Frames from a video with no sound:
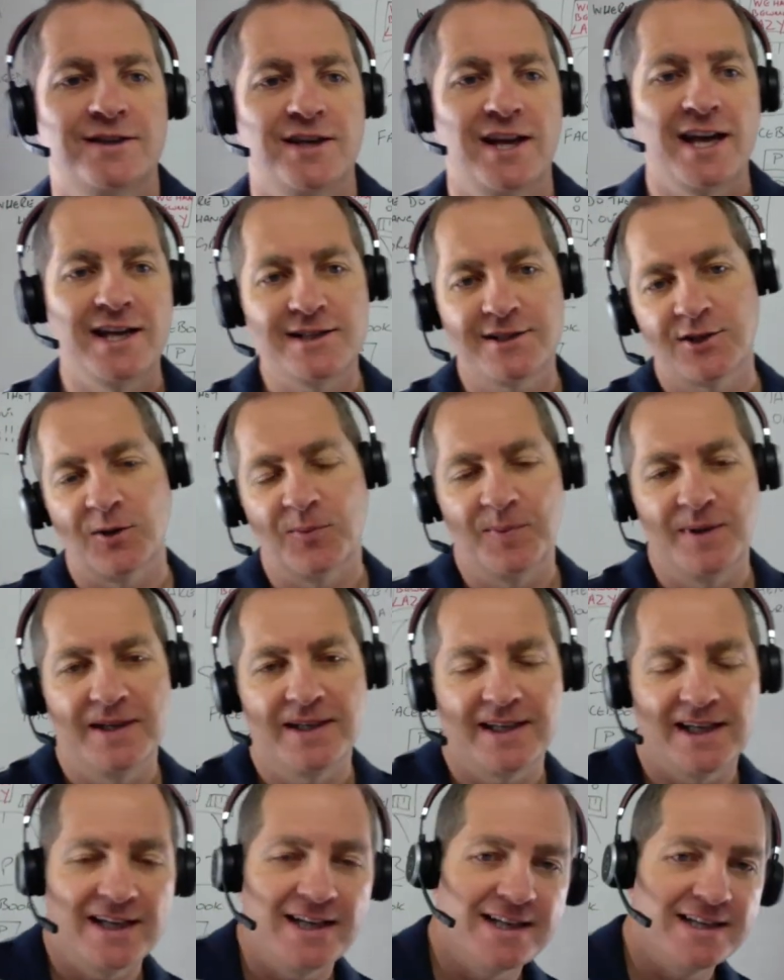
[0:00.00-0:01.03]
Today's
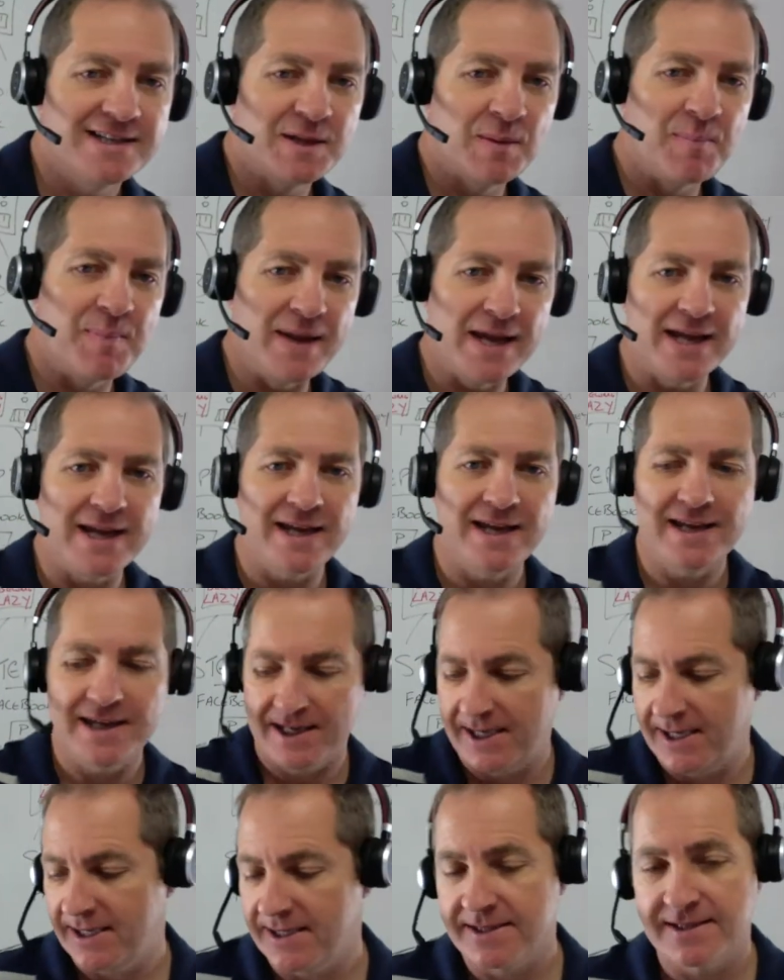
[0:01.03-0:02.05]
topic is the
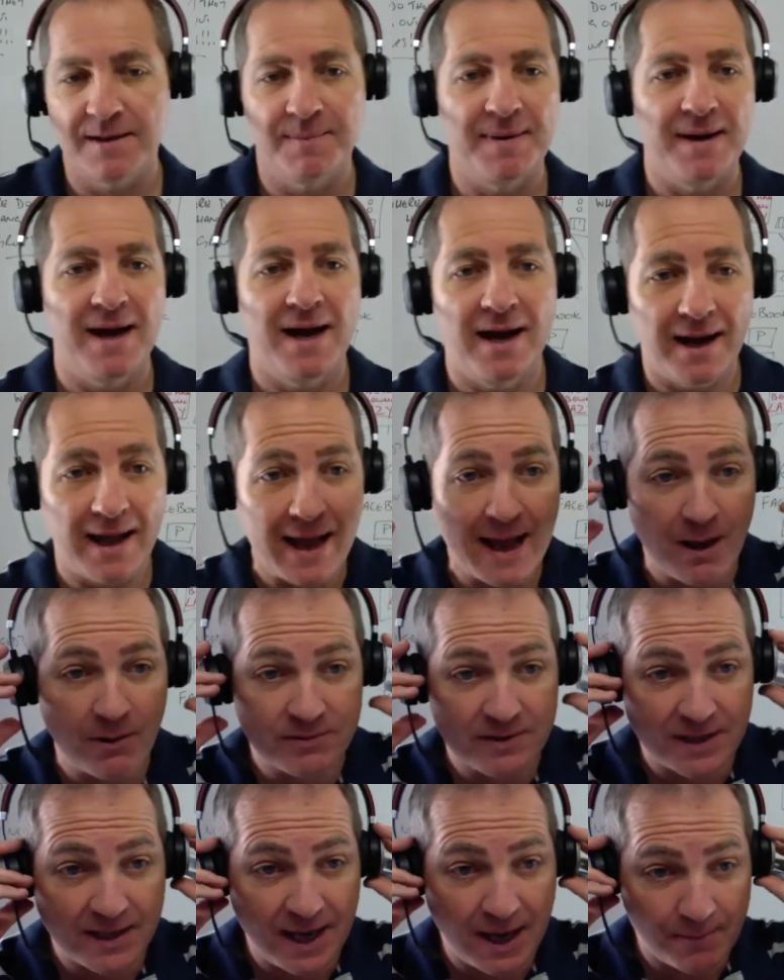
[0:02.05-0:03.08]
biggie. It's about how
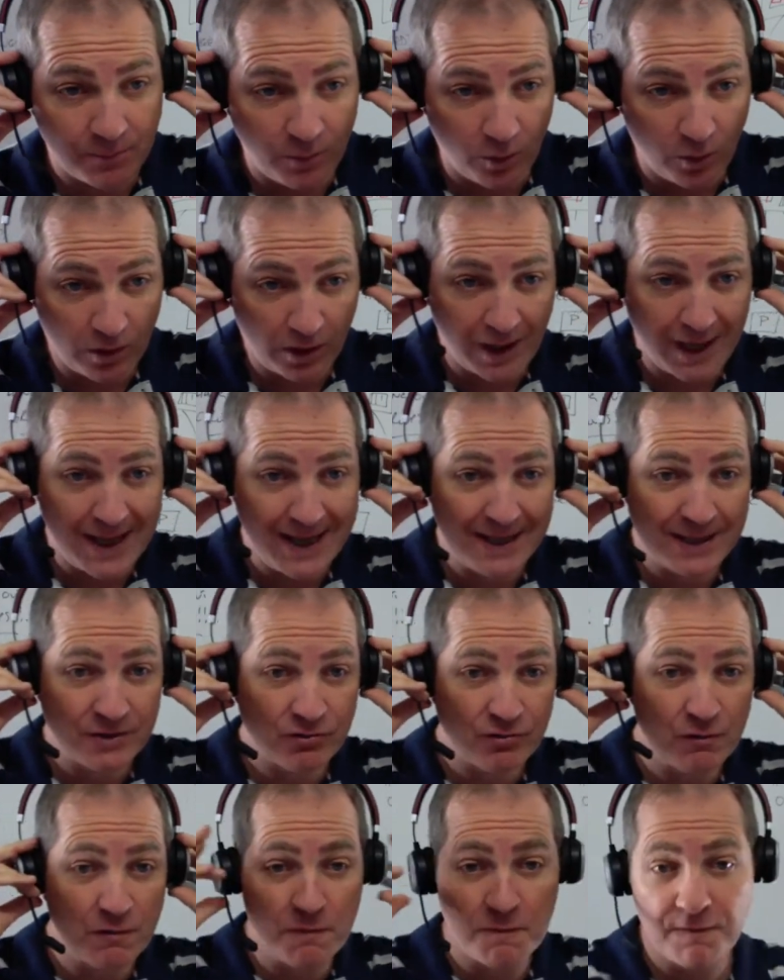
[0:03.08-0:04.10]
to get more clients
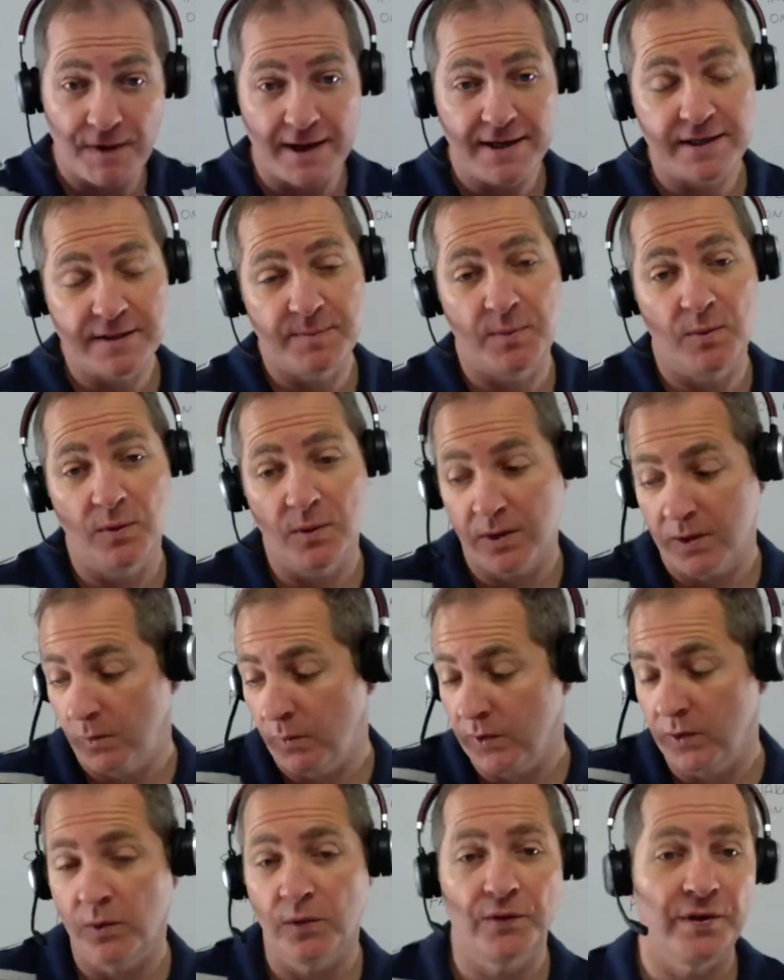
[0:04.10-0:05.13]
through Facebook.
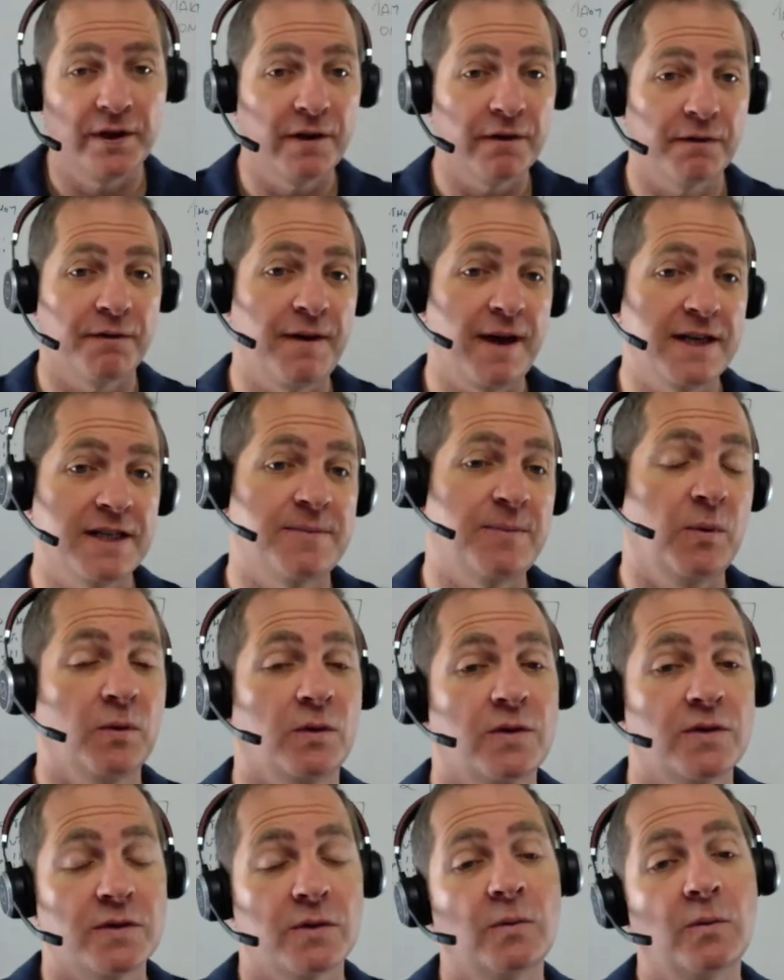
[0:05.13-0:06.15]
We all think
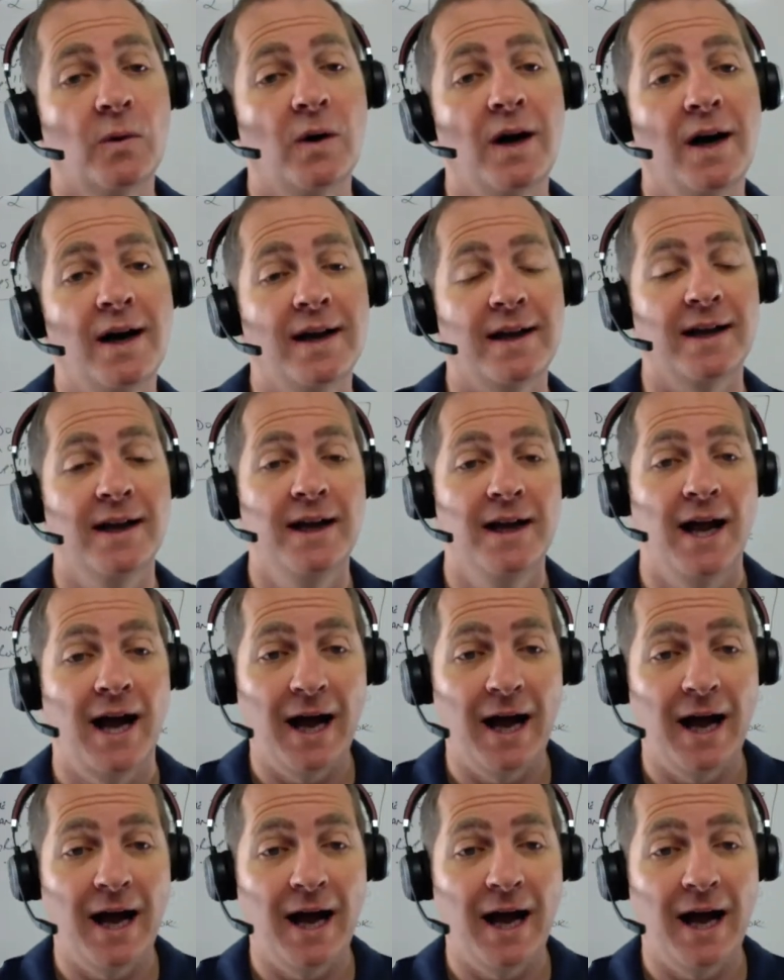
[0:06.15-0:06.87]
Facebook doesn't work.